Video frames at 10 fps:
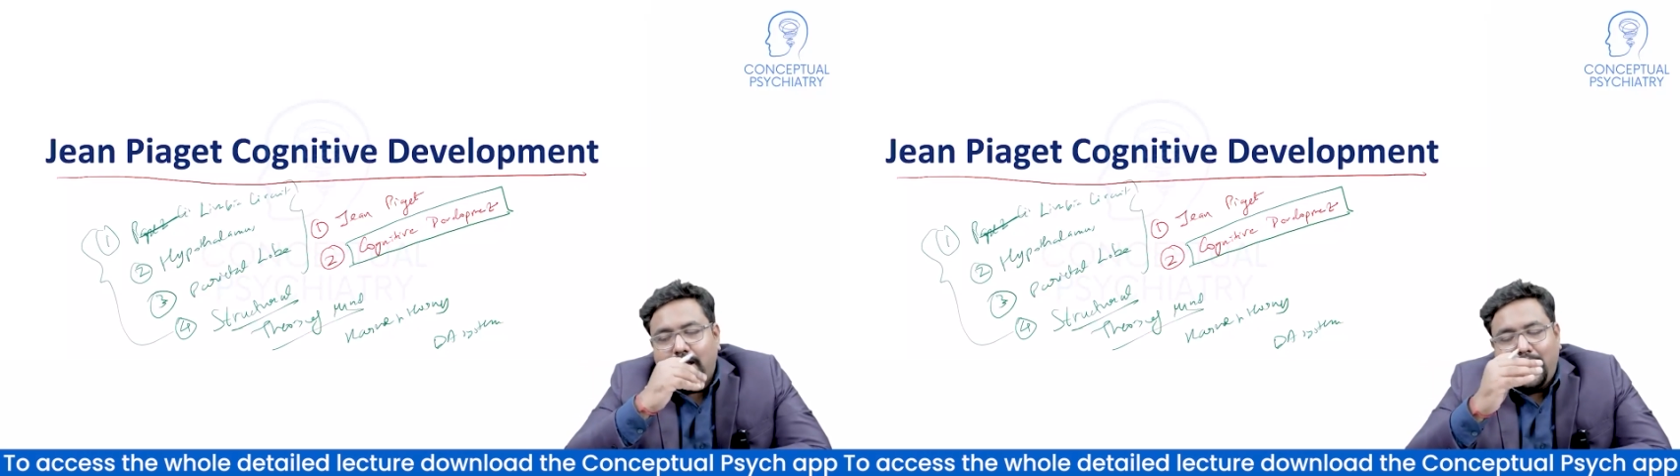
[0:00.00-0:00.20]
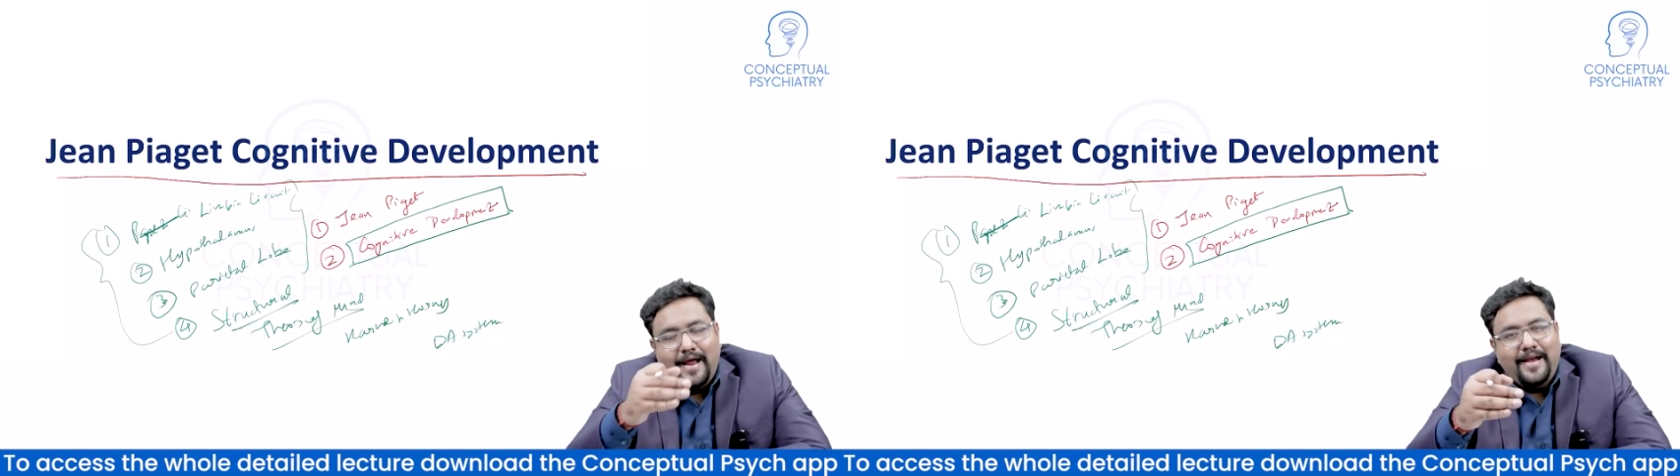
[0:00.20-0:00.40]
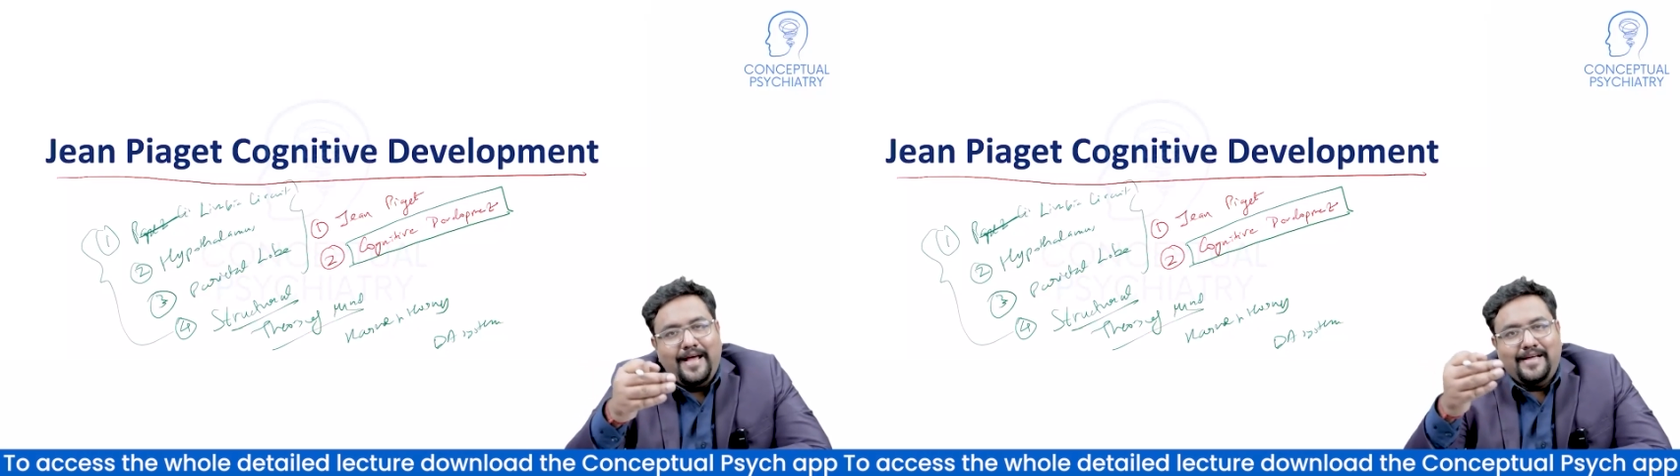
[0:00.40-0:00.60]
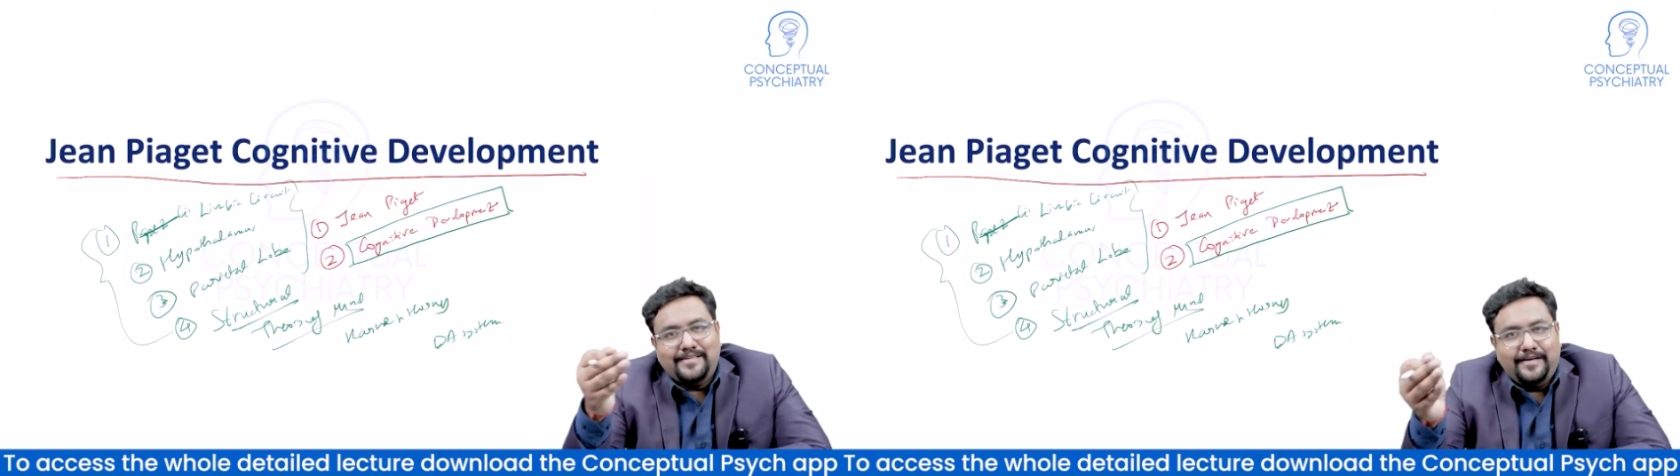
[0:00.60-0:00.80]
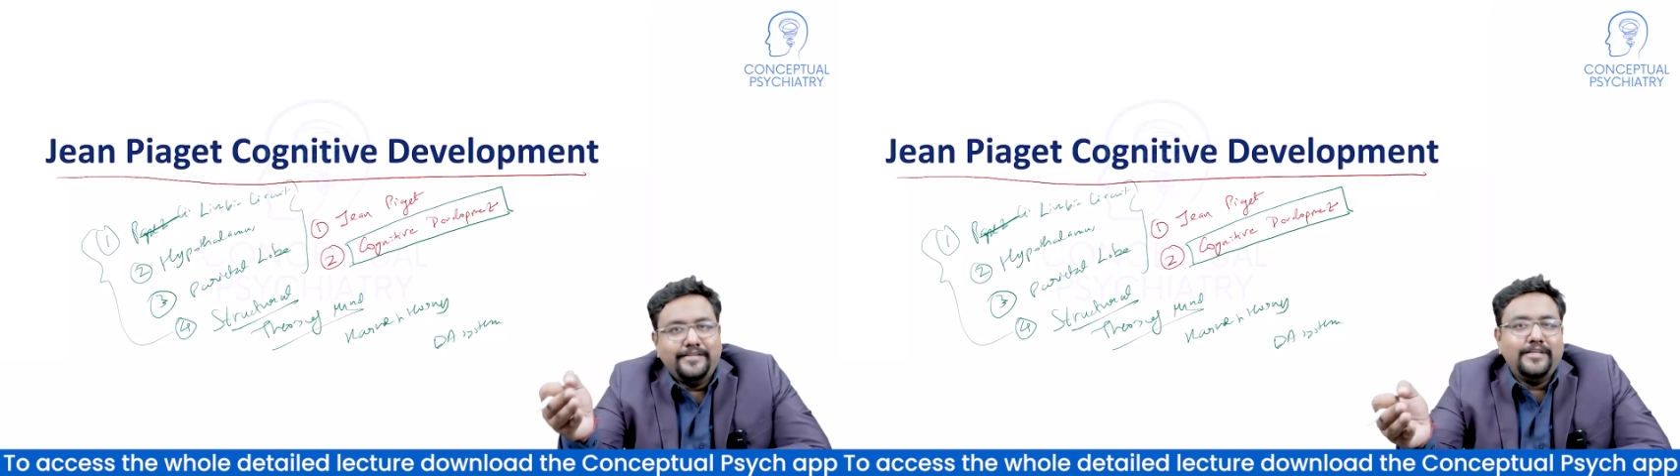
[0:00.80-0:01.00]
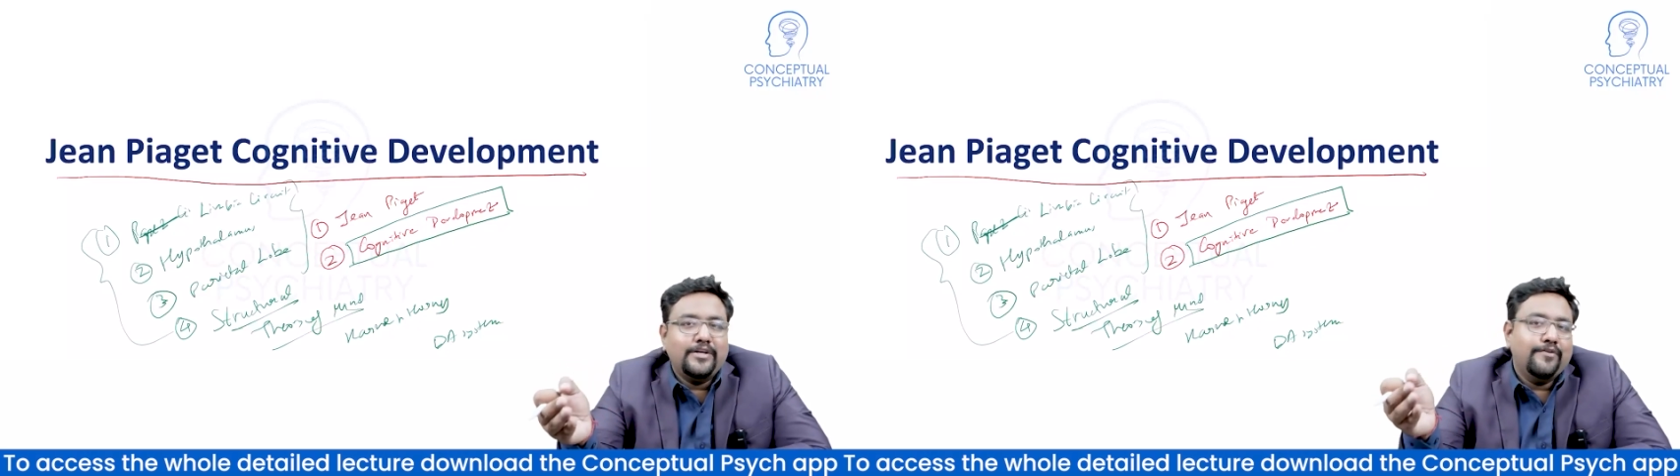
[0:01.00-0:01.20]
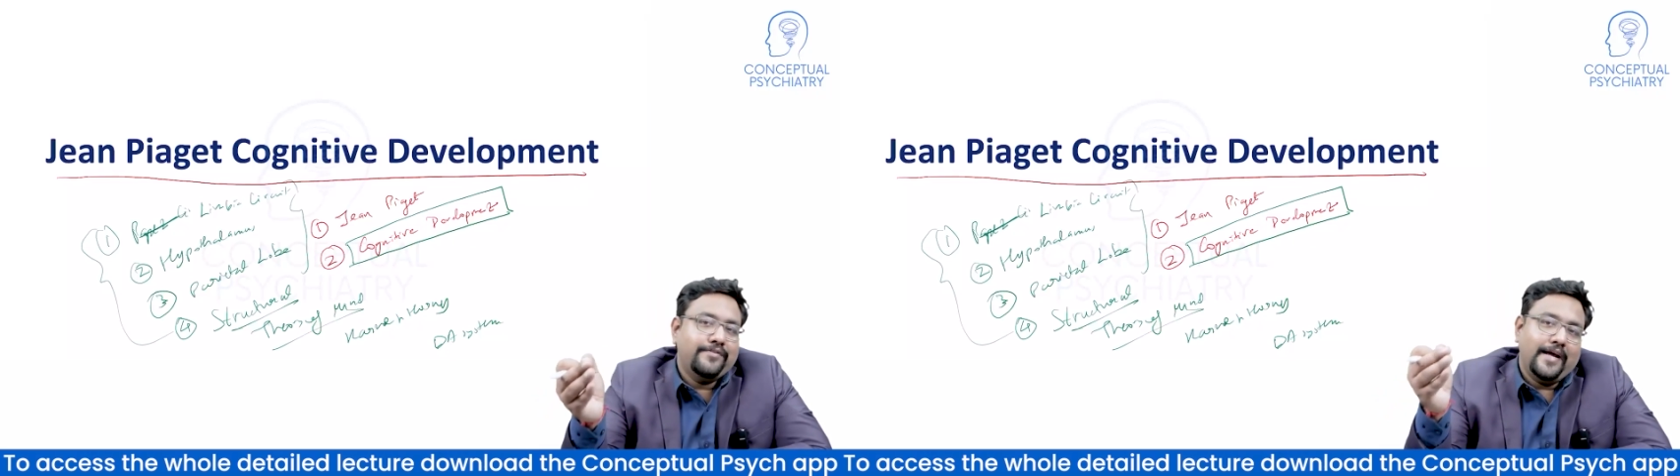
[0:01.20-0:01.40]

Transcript: And as a result of